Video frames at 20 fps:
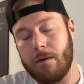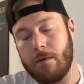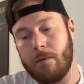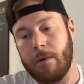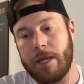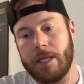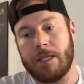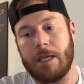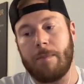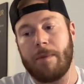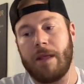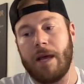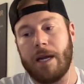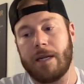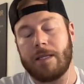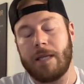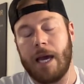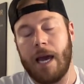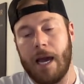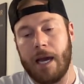when he sent me
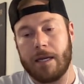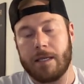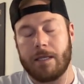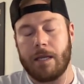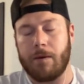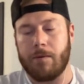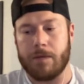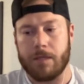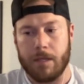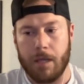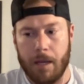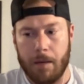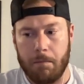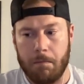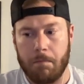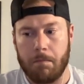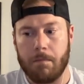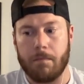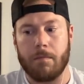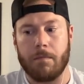that text, I was like,
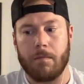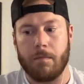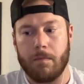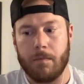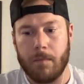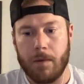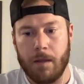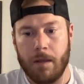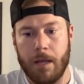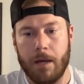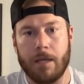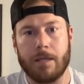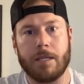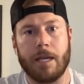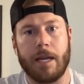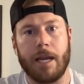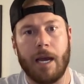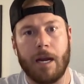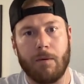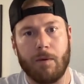And then as I
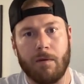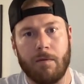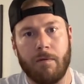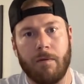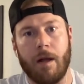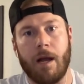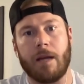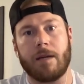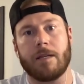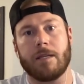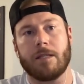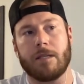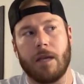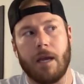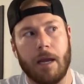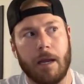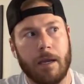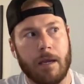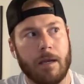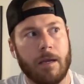kind of reflect, it's
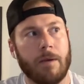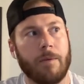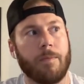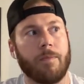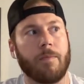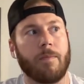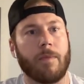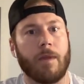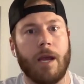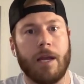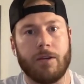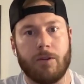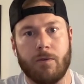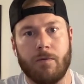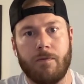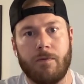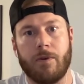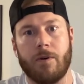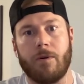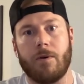like, I do
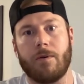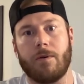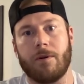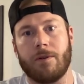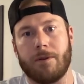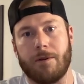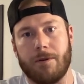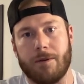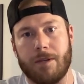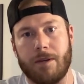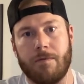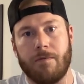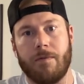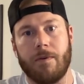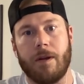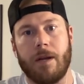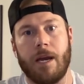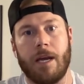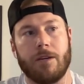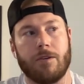feel a little
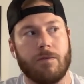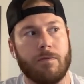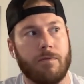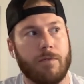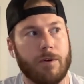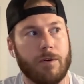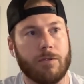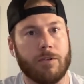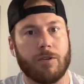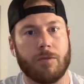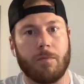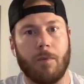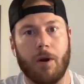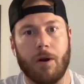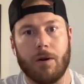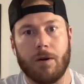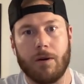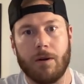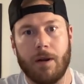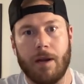different. I do feel
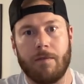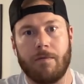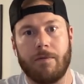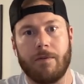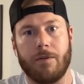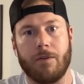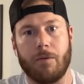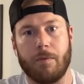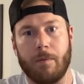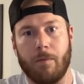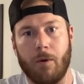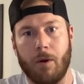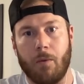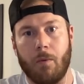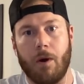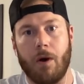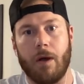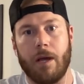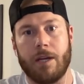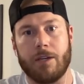smarter. I feel a little bit more
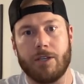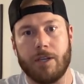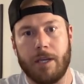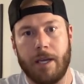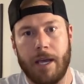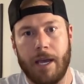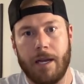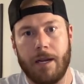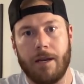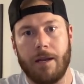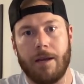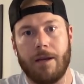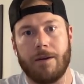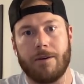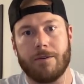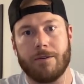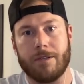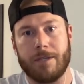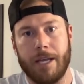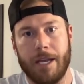well-educated. I
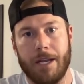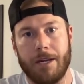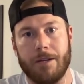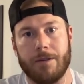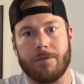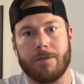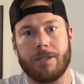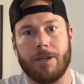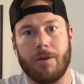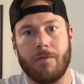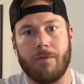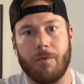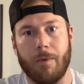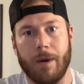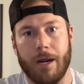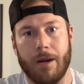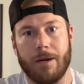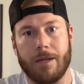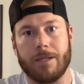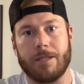understand,
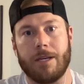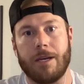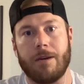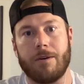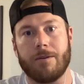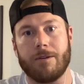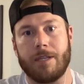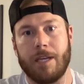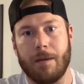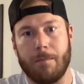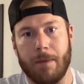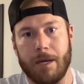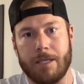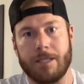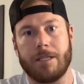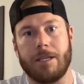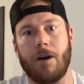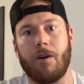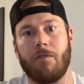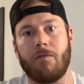self-awareness. I understand
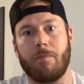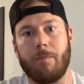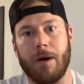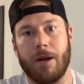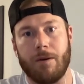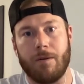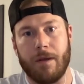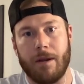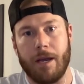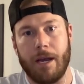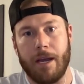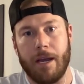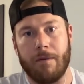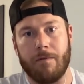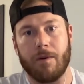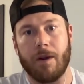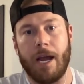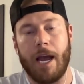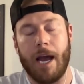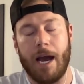myself better than I
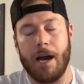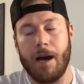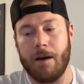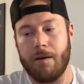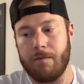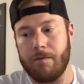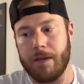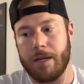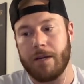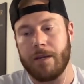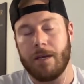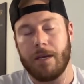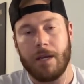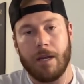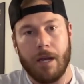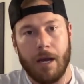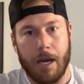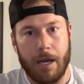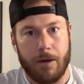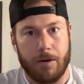ever have. And
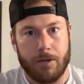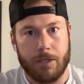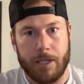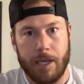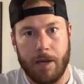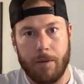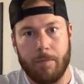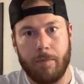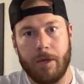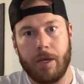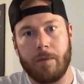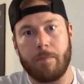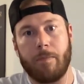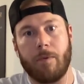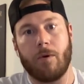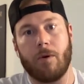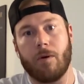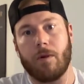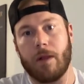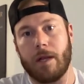I understand
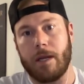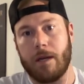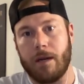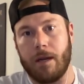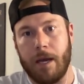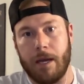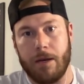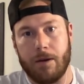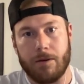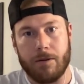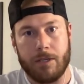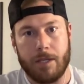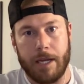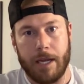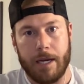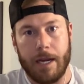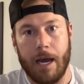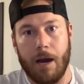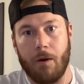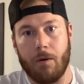people and I
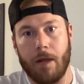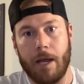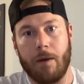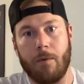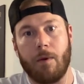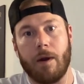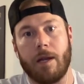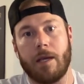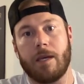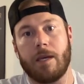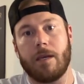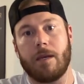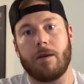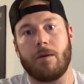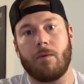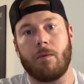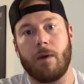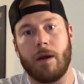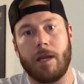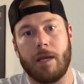understand now like what he
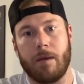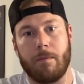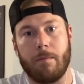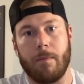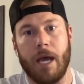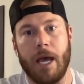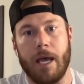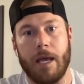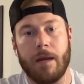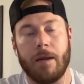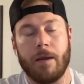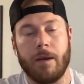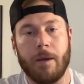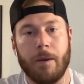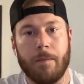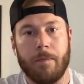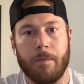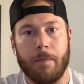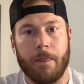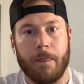meant.
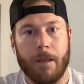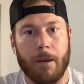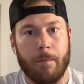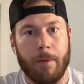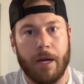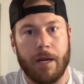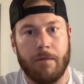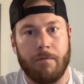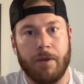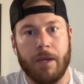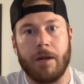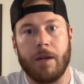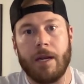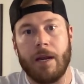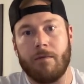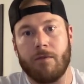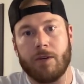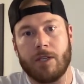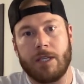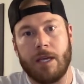But if he had
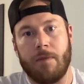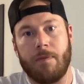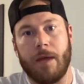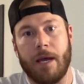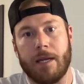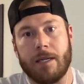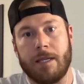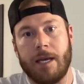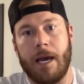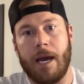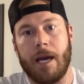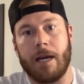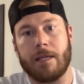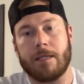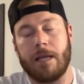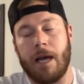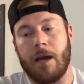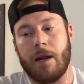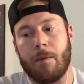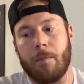never sent that
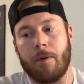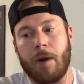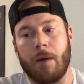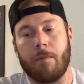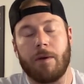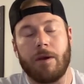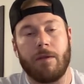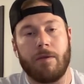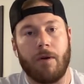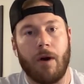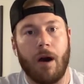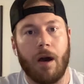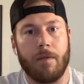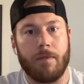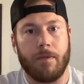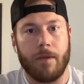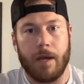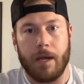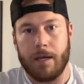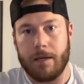text, I'd have probably
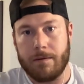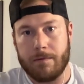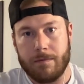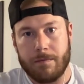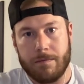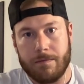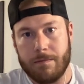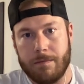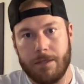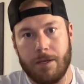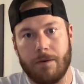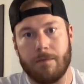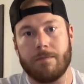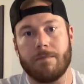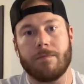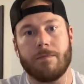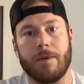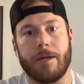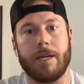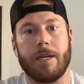thought that,
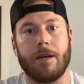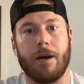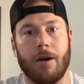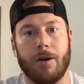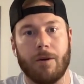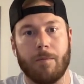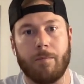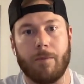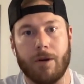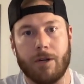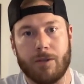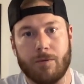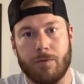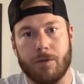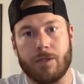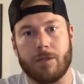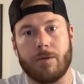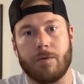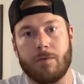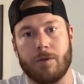reading 100 books
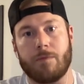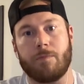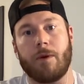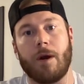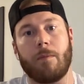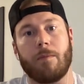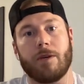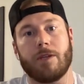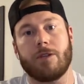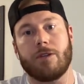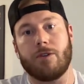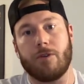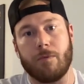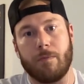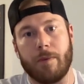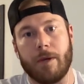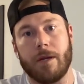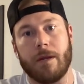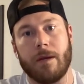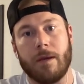was probably
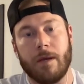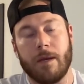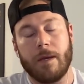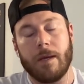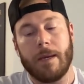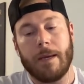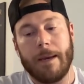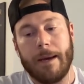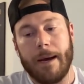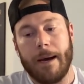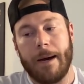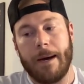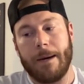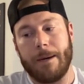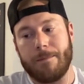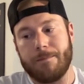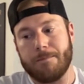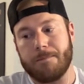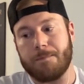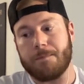stupid.
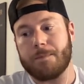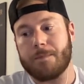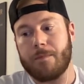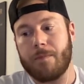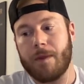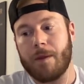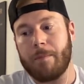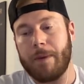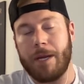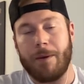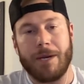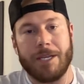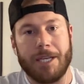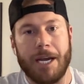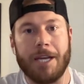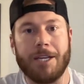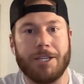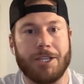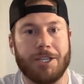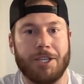But anyways,
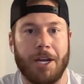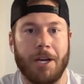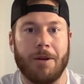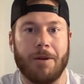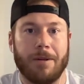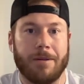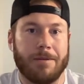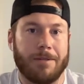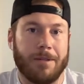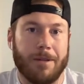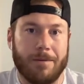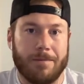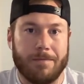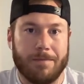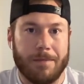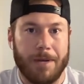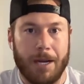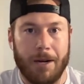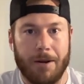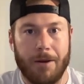I just share,
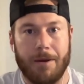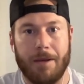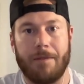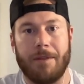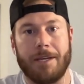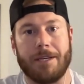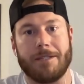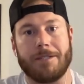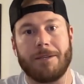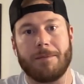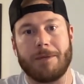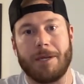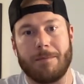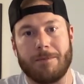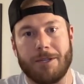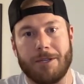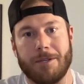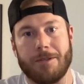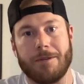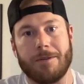I don't know, I think it's
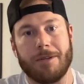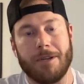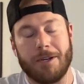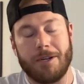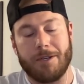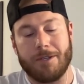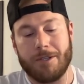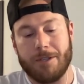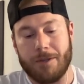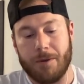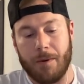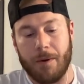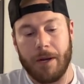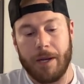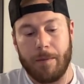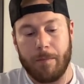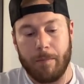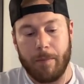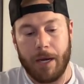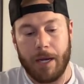sometimes a good
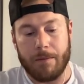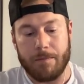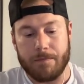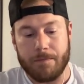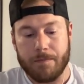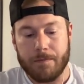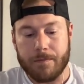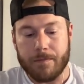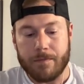story, but